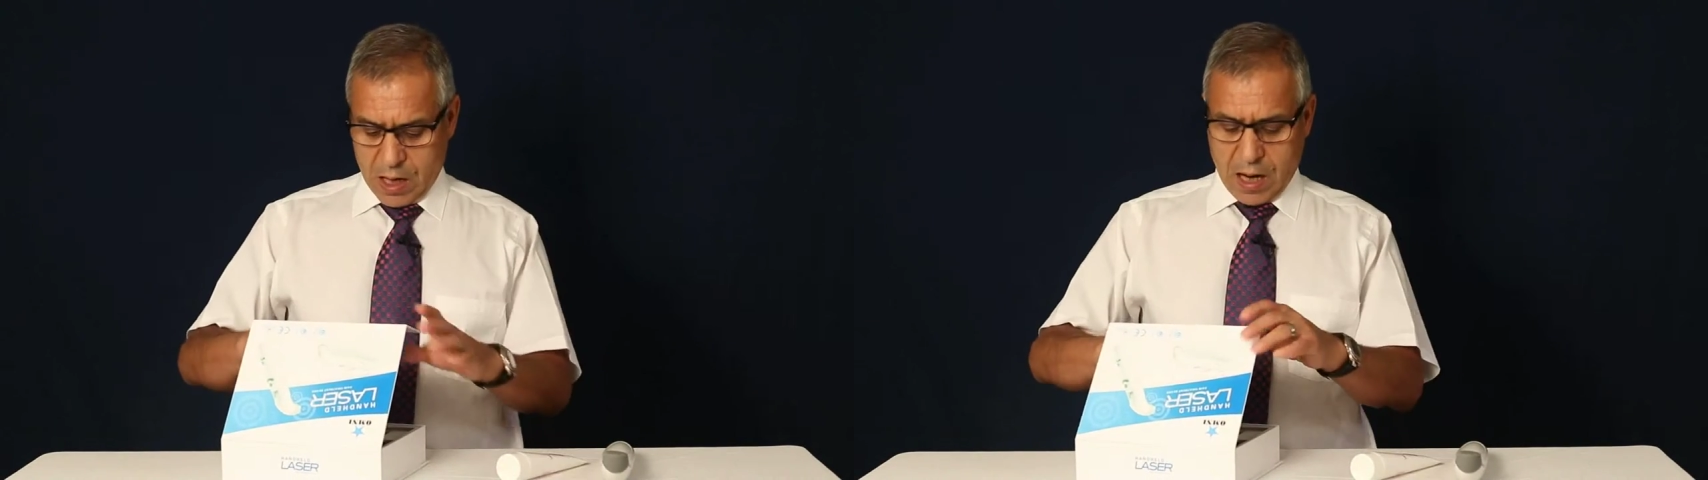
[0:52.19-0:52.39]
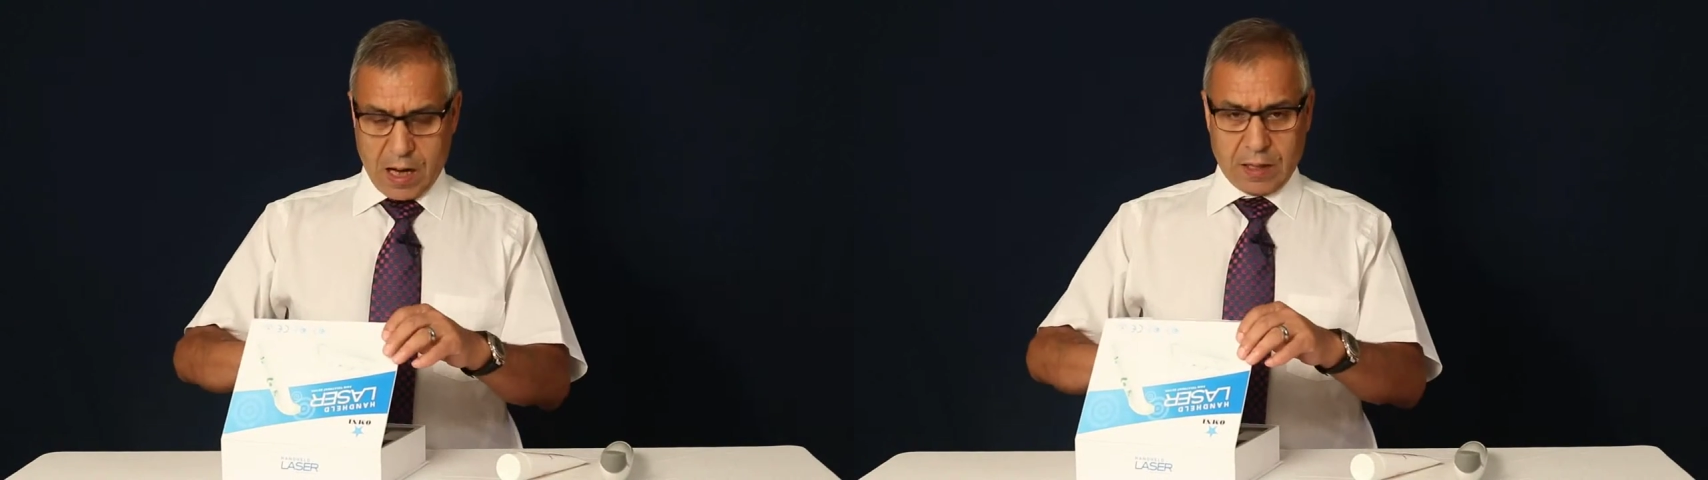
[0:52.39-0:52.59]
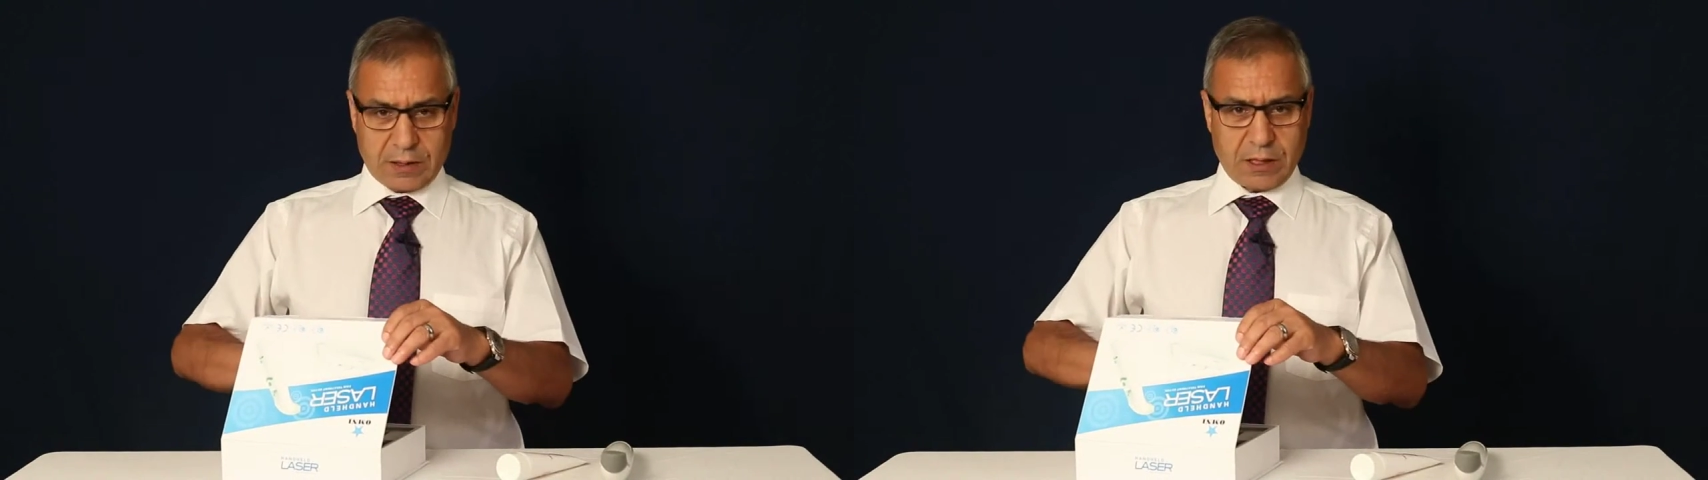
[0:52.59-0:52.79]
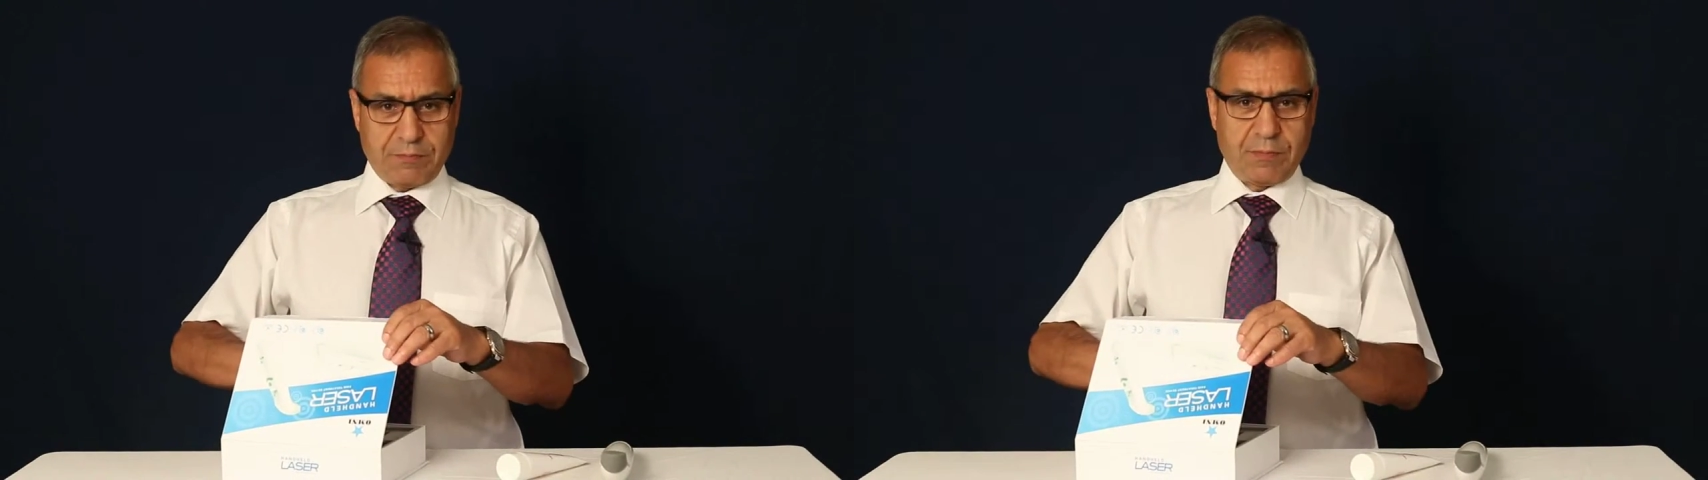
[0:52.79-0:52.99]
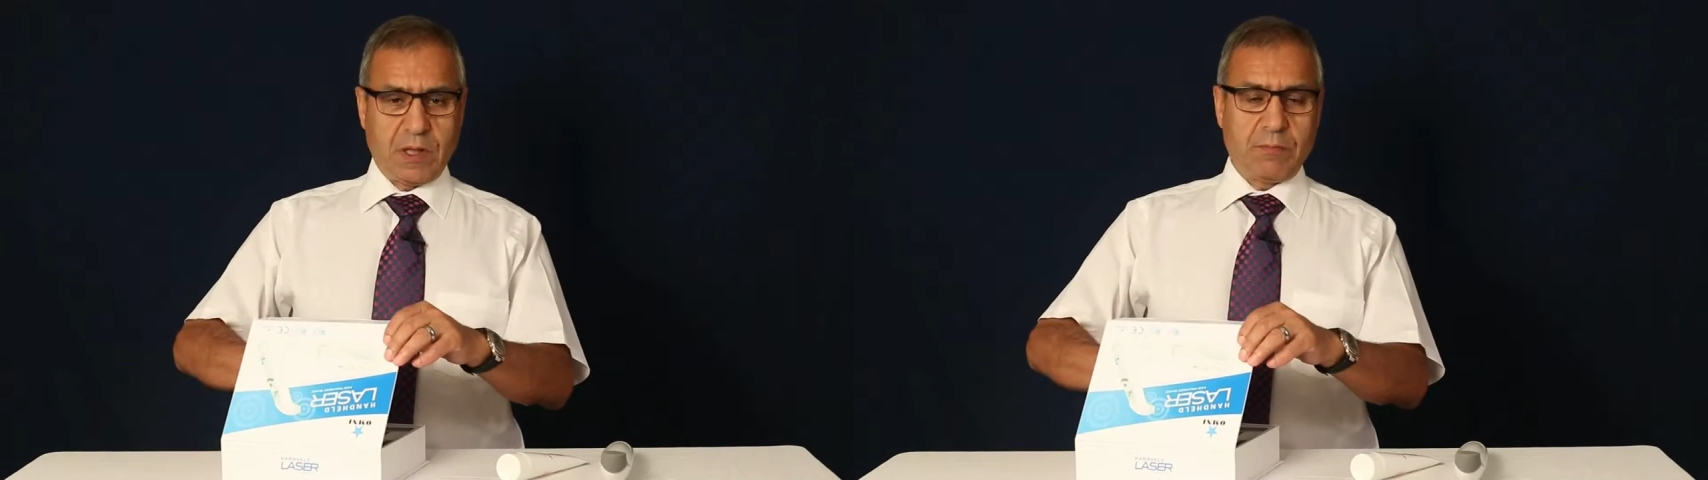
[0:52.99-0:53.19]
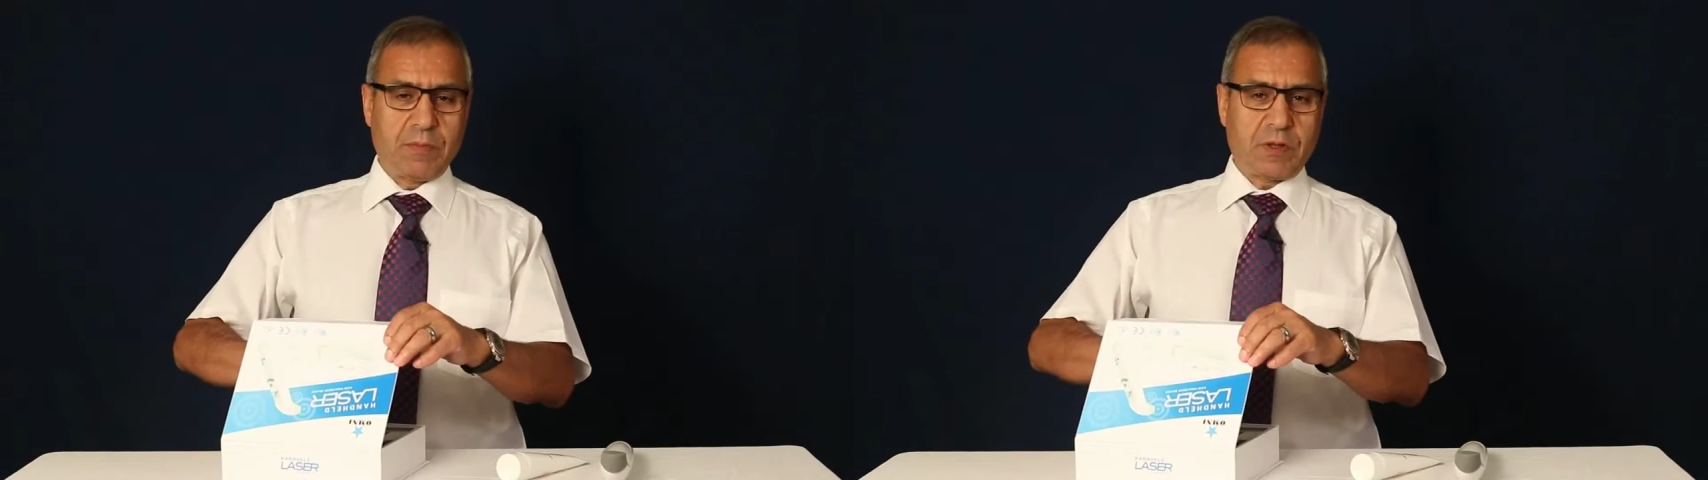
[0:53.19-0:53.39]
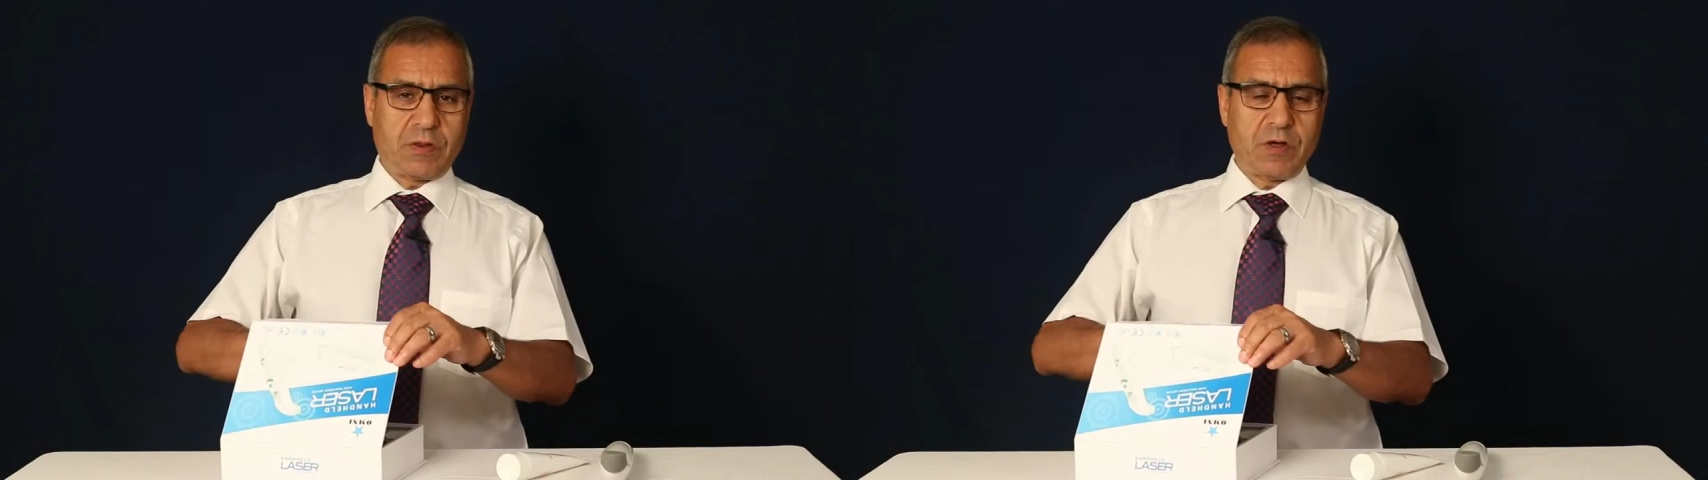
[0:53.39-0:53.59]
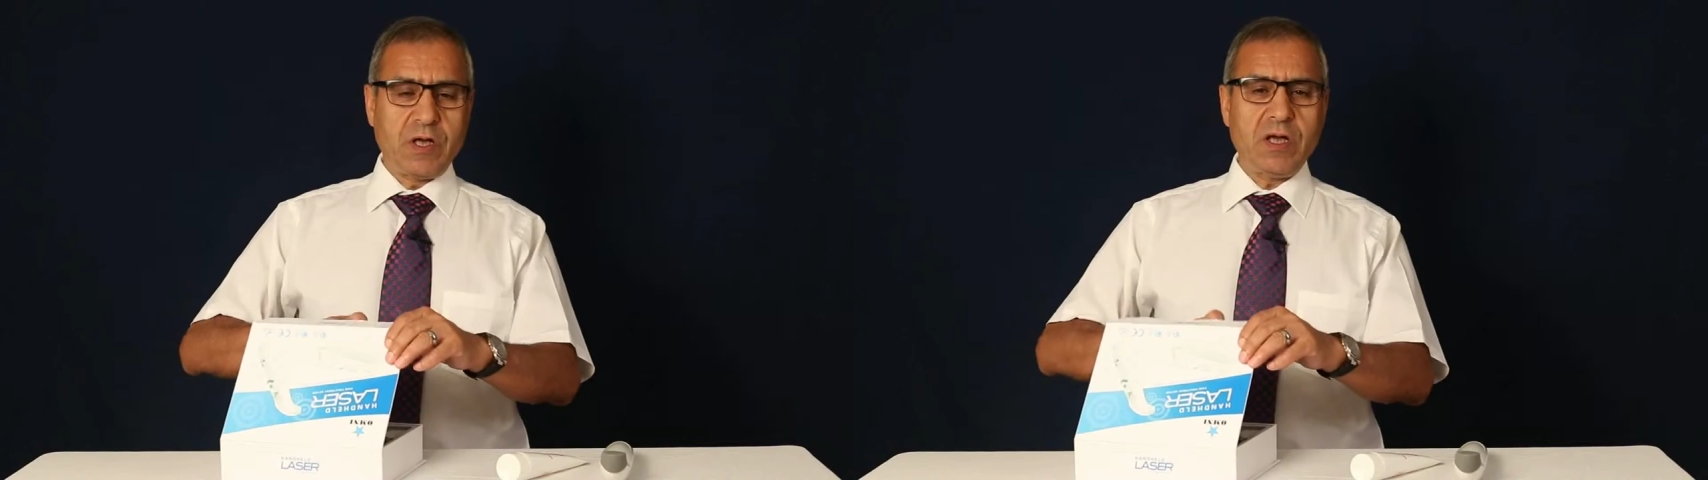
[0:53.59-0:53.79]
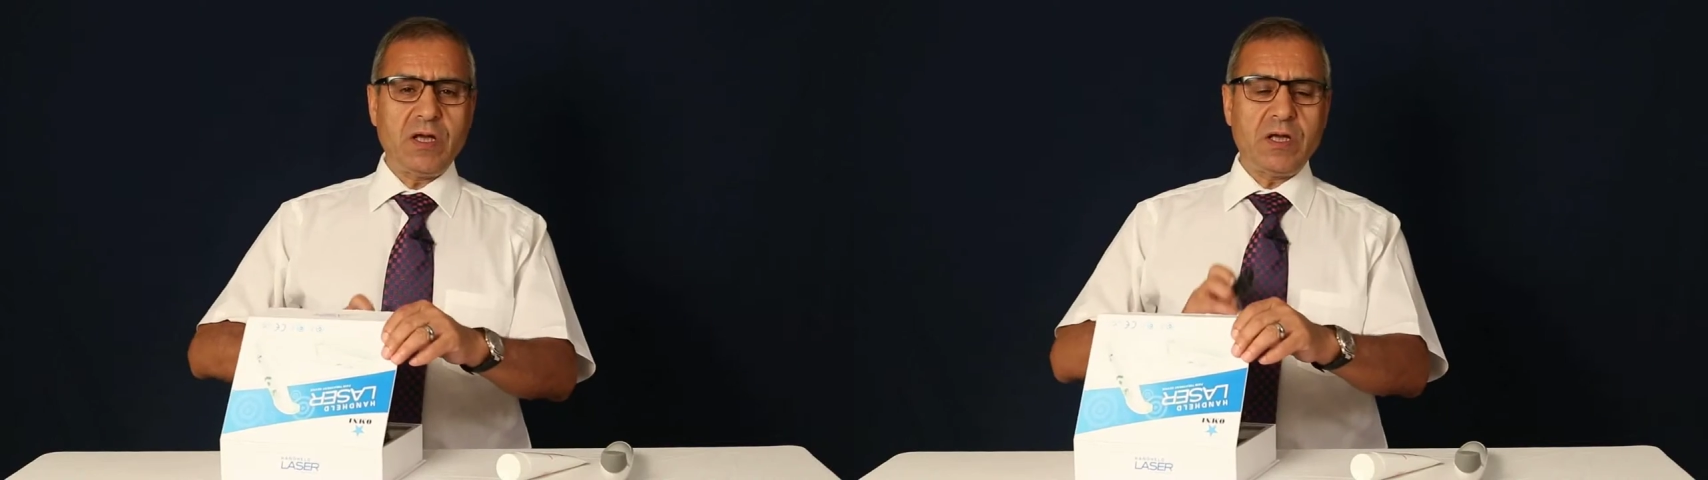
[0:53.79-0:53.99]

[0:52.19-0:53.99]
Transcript: Item number three